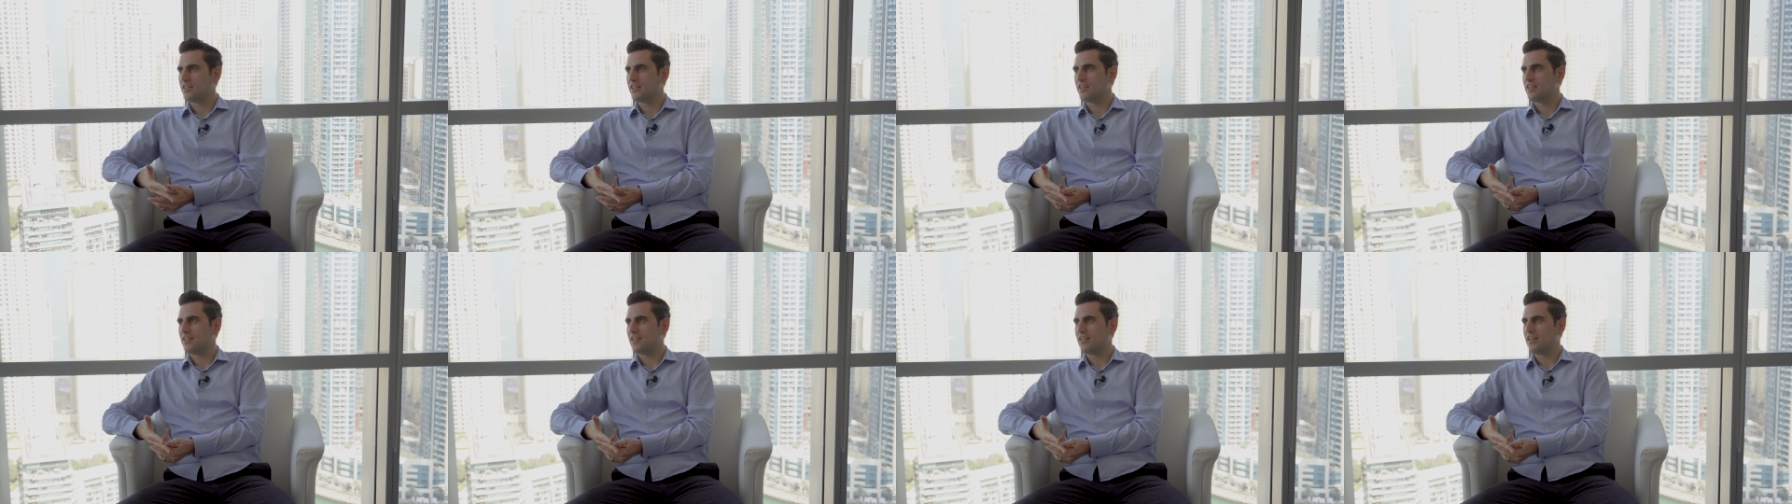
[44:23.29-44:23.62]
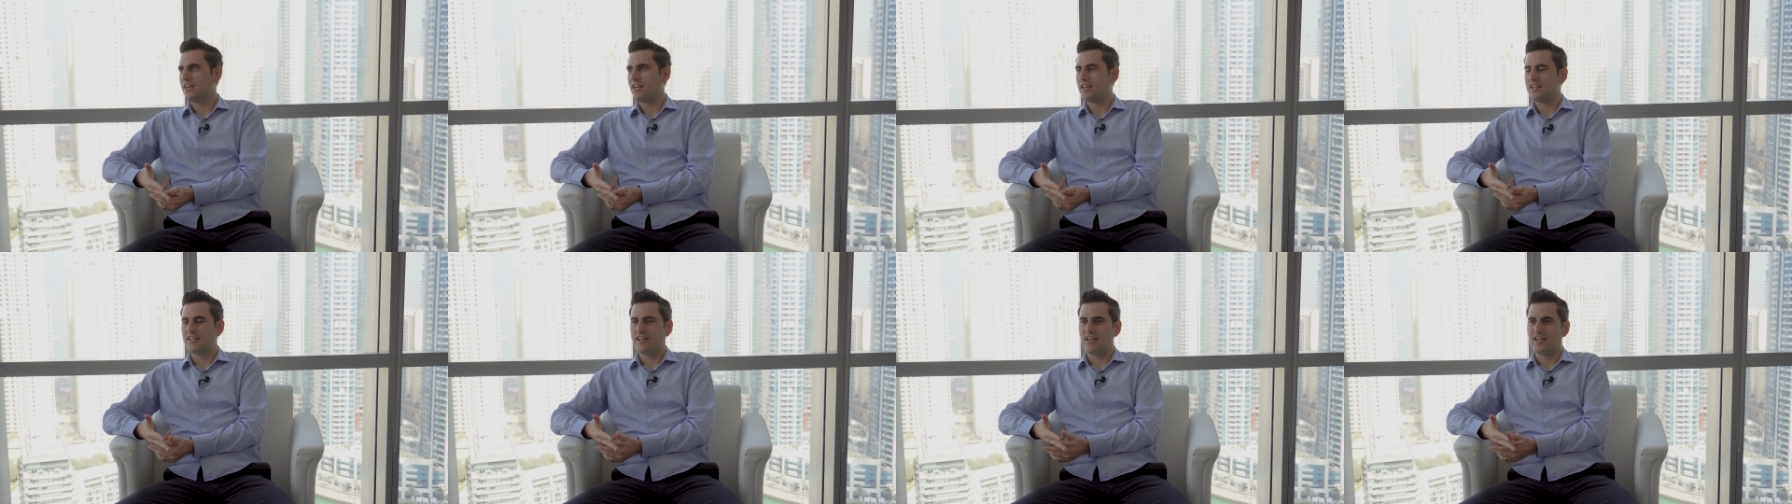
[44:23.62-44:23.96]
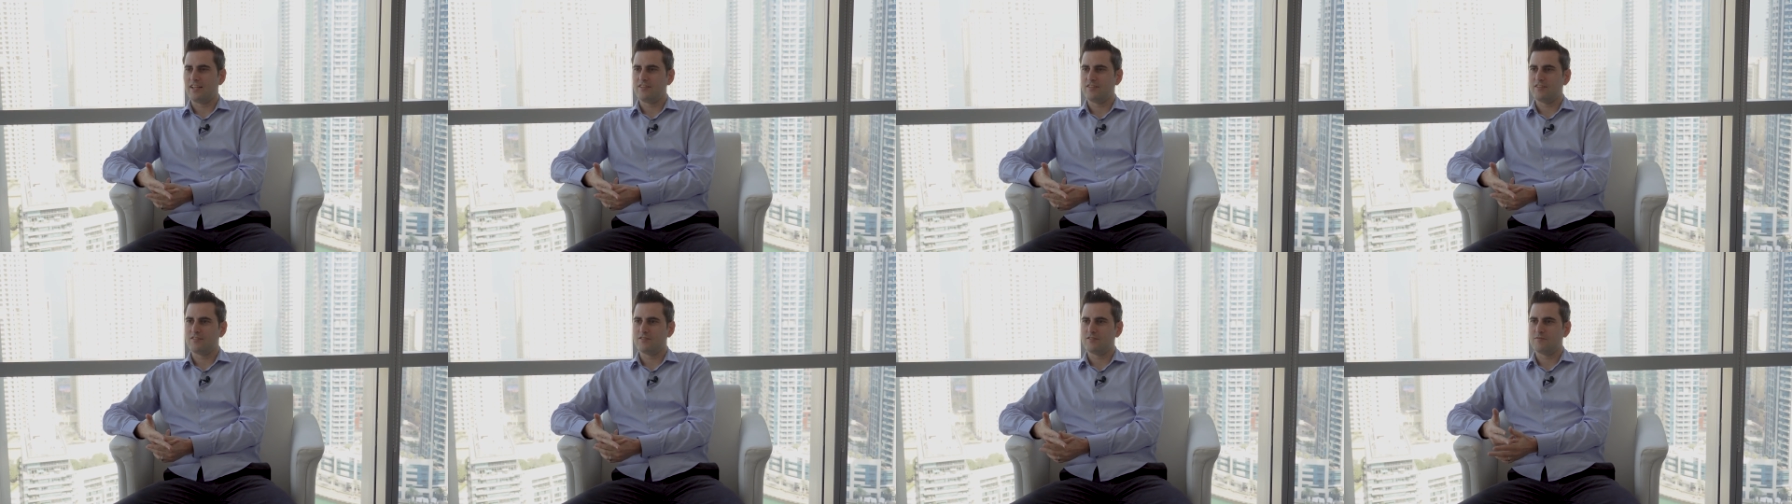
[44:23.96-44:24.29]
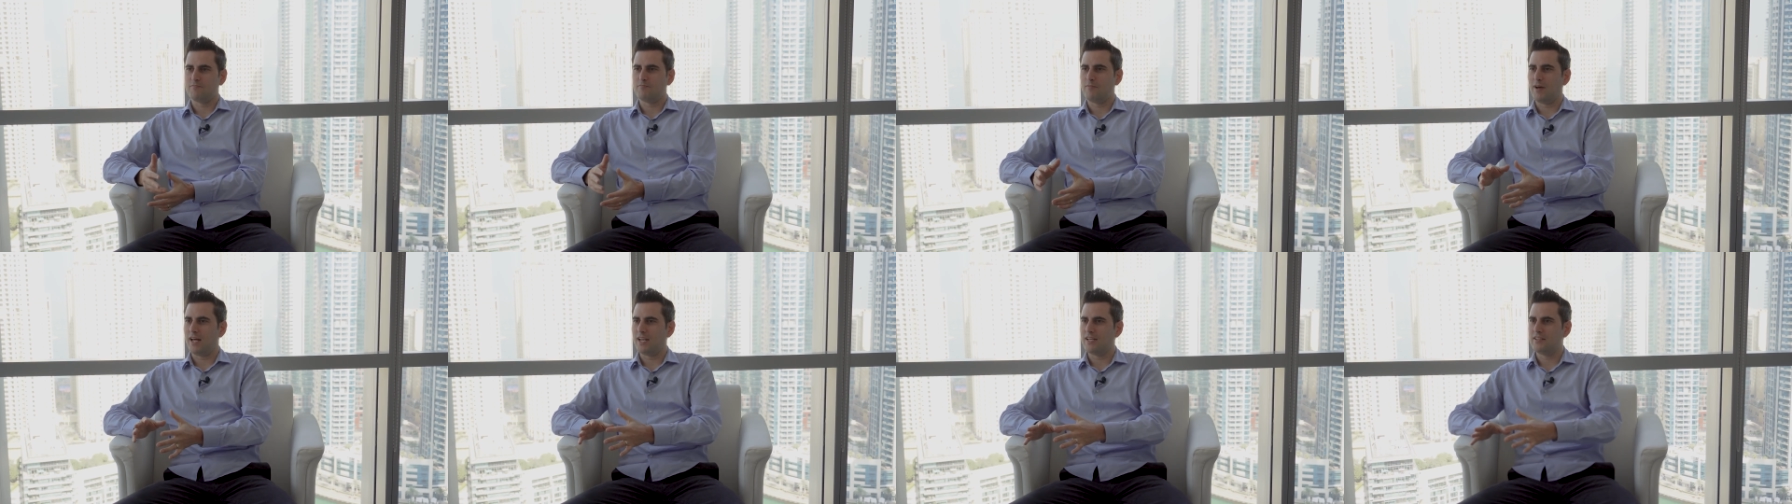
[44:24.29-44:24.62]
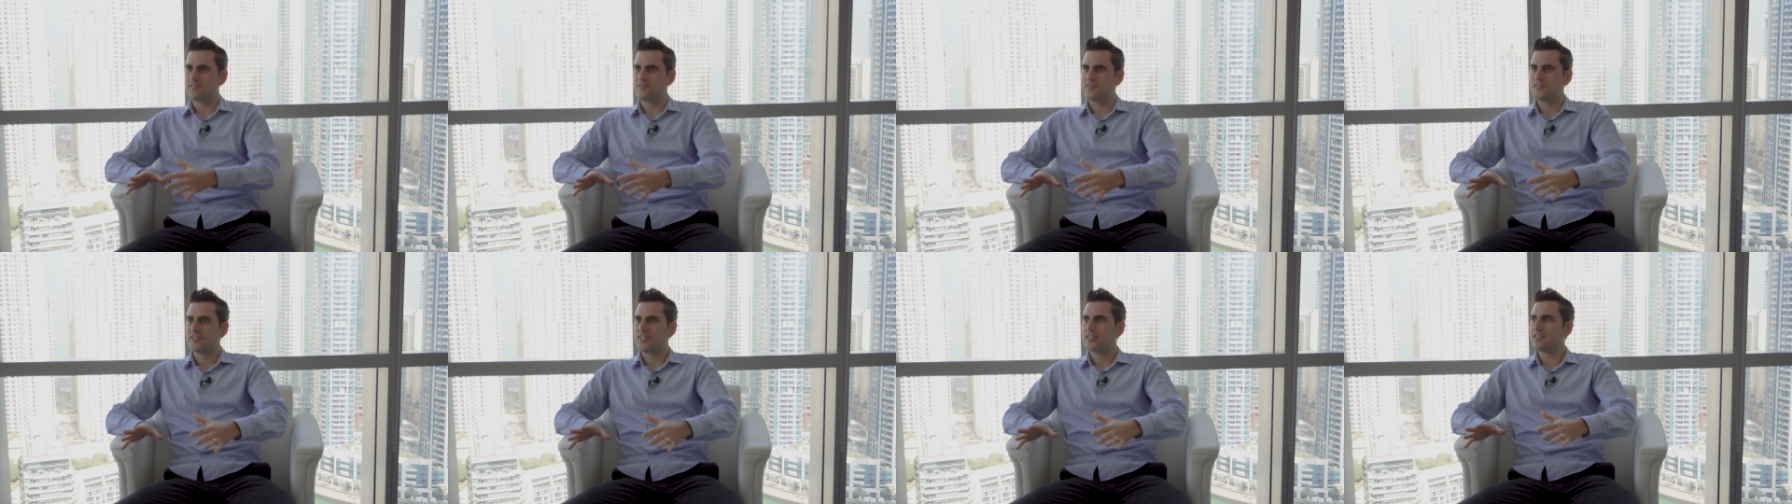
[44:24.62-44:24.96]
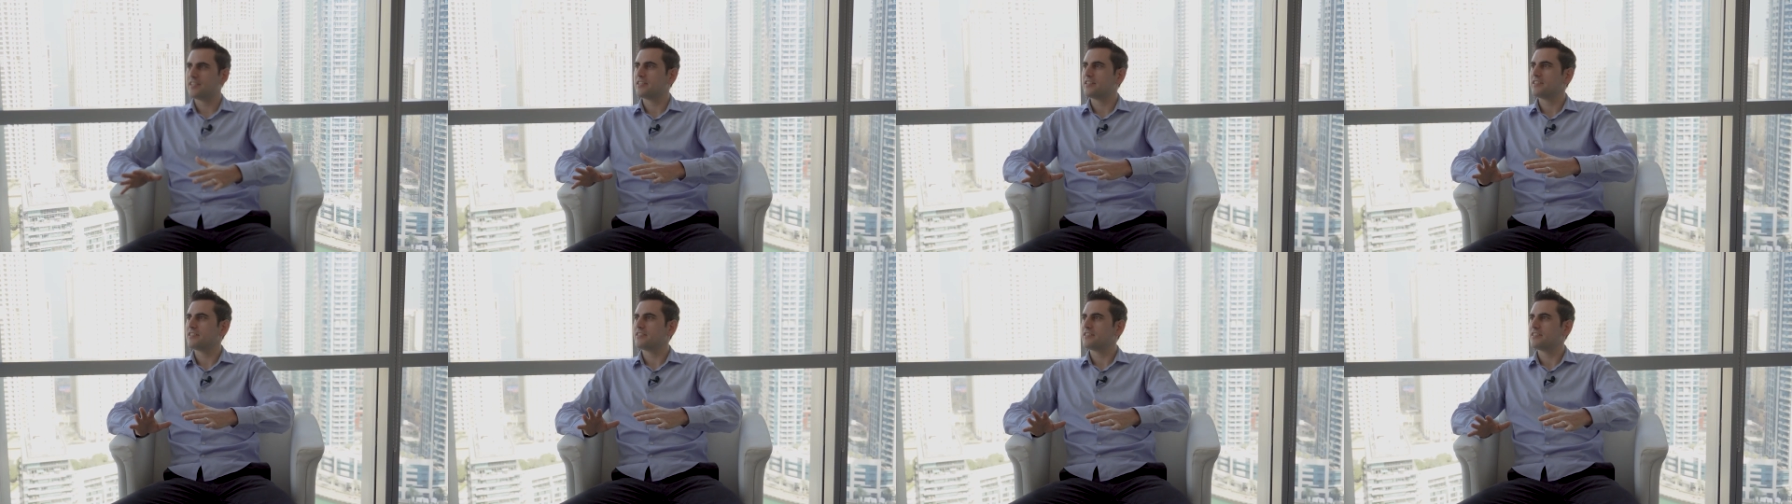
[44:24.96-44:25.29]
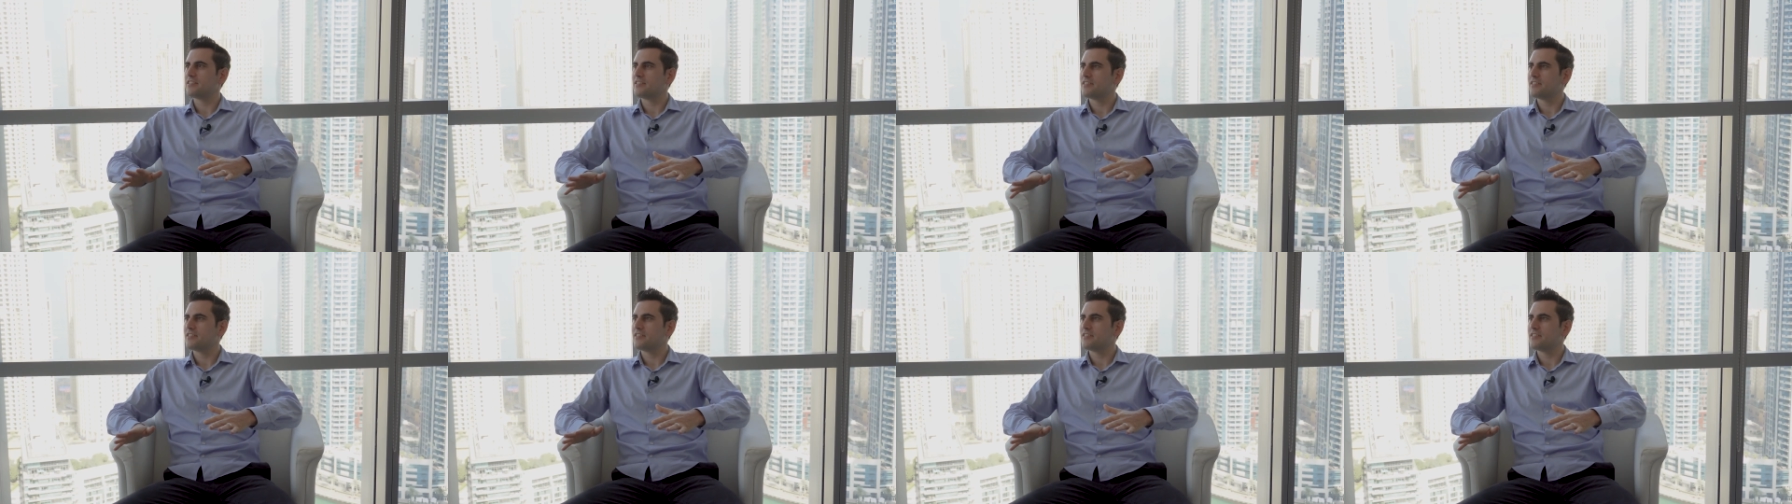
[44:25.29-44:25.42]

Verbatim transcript: uh, and and just balancing